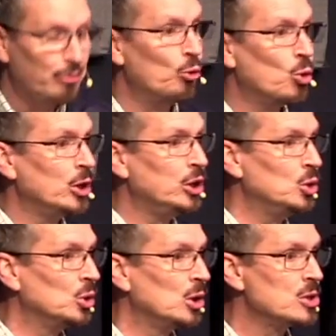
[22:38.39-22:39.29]
for
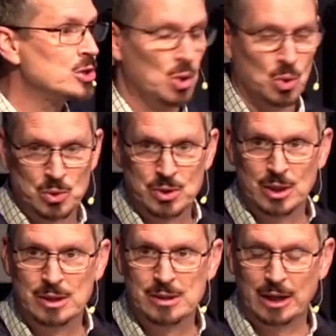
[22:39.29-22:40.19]
your
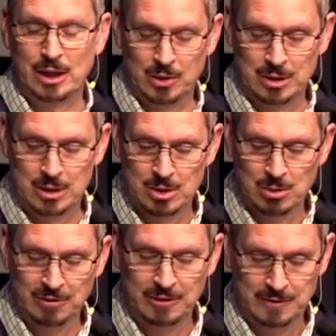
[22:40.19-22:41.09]
souls. 2 Corinthians
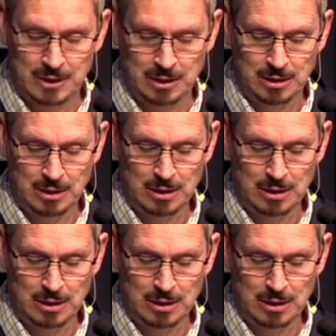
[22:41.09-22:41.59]
12 15.